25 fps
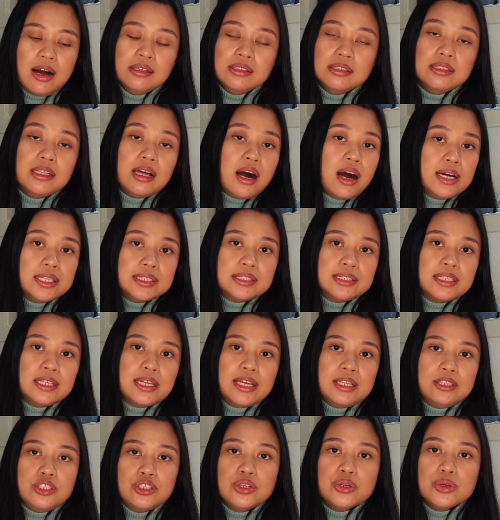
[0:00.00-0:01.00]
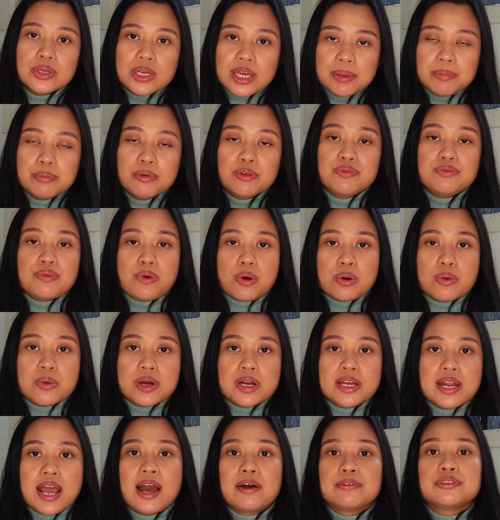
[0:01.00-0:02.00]
a lot and you can move
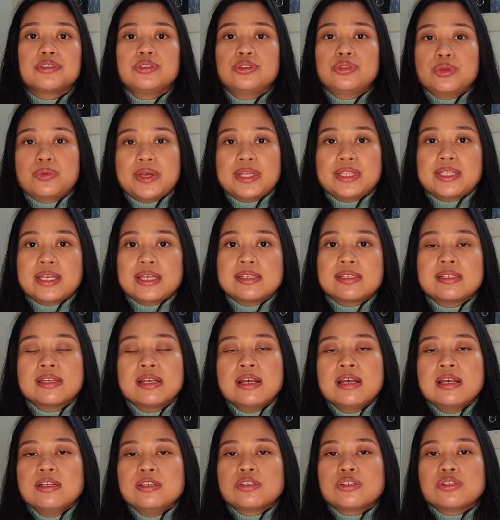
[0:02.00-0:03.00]
forward after doing this.